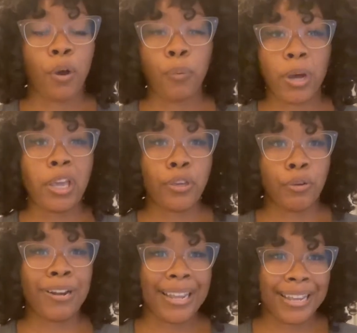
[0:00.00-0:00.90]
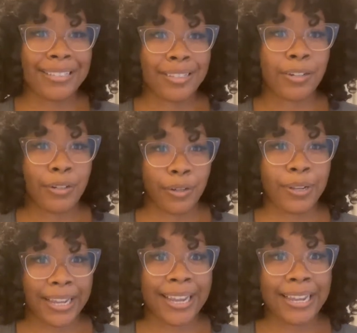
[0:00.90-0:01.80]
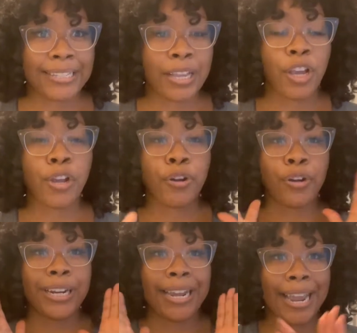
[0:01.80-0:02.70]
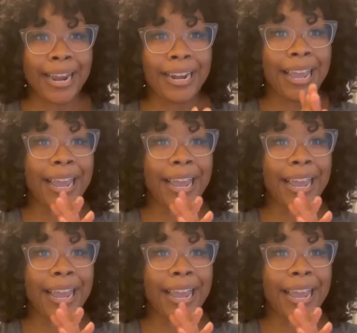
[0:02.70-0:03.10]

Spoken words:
what you need to do is create